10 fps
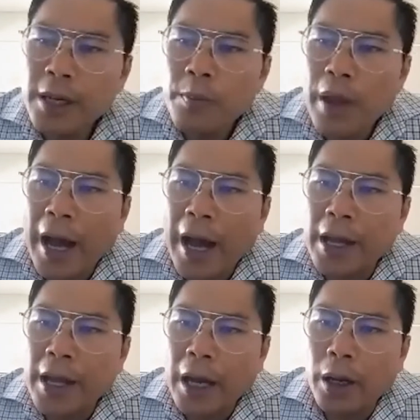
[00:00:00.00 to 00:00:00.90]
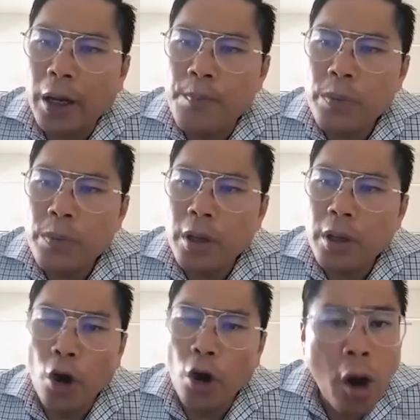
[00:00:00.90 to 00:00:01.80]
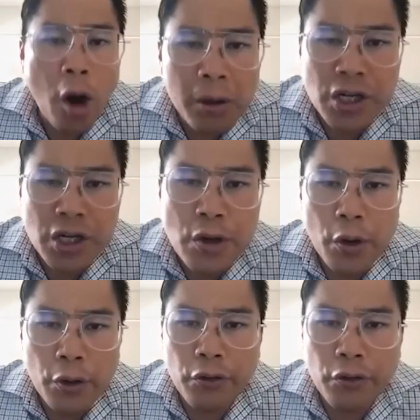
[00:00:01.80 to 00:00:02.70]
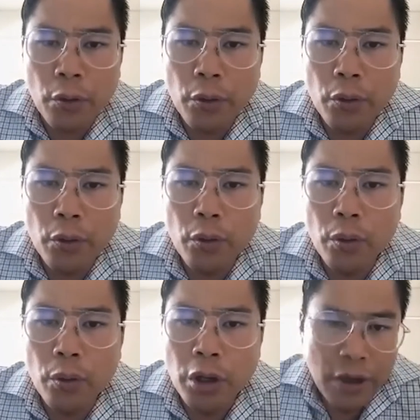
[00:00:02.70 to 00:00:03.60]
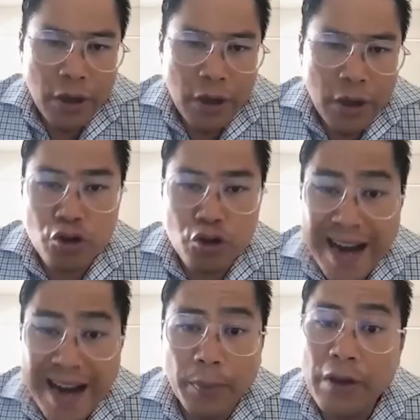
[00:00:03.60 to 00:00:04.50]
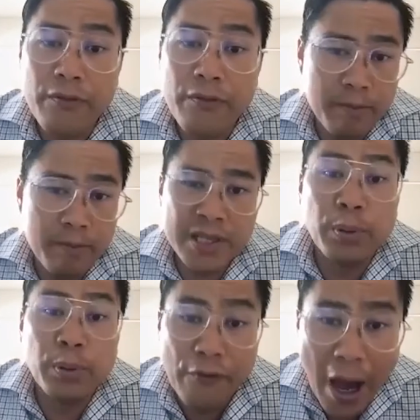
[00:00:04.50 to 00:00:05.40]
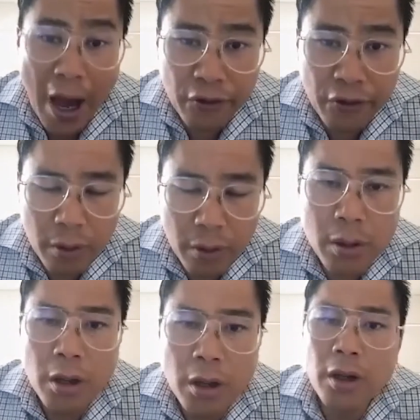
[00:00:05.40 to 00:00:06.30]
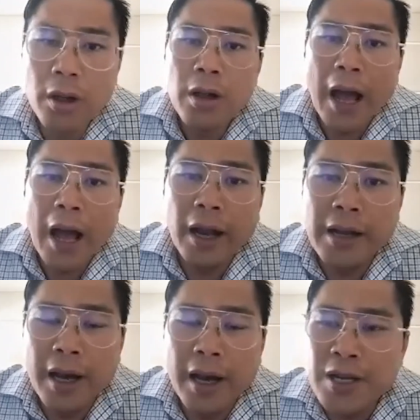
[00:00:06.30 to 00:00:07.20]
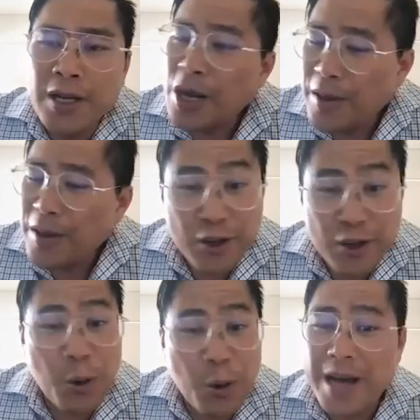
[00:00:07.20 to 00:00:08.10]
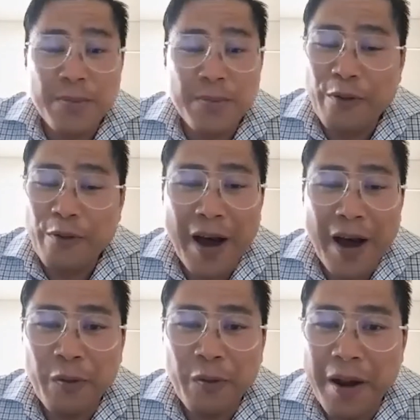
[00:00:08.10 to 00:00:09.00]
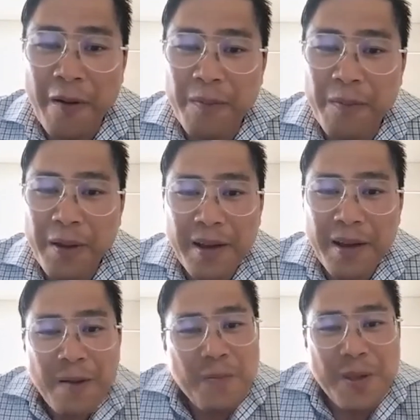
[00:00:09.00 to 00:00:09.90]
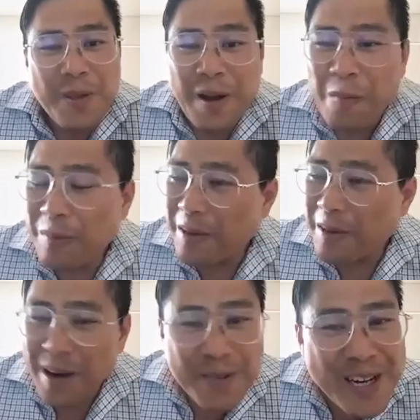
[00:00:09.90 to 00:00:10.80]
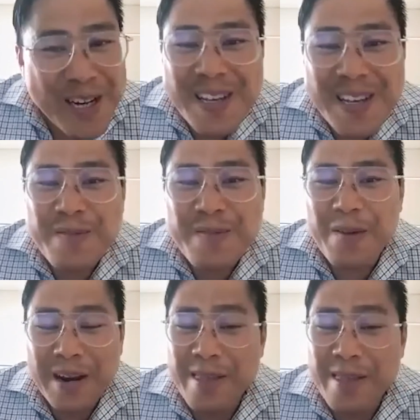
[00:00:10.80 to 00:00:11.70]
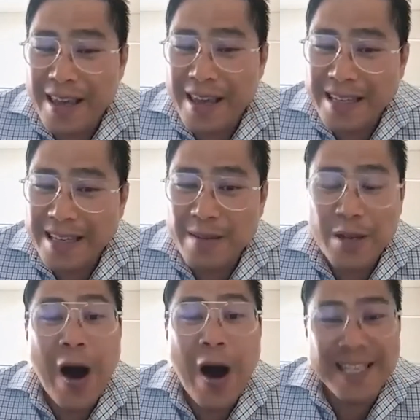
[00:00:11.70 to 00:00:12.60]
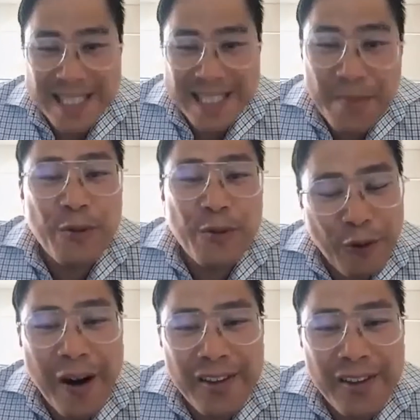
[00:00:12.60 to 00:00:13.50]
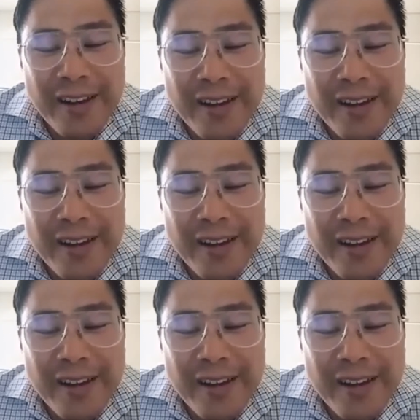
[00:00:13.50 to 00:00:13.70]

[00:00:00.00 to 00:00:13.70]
an oncology nurse who is trained up to give simple advice. And GPs just require simple advice, where when I'm a specialist, we need things to be nice and simple for us.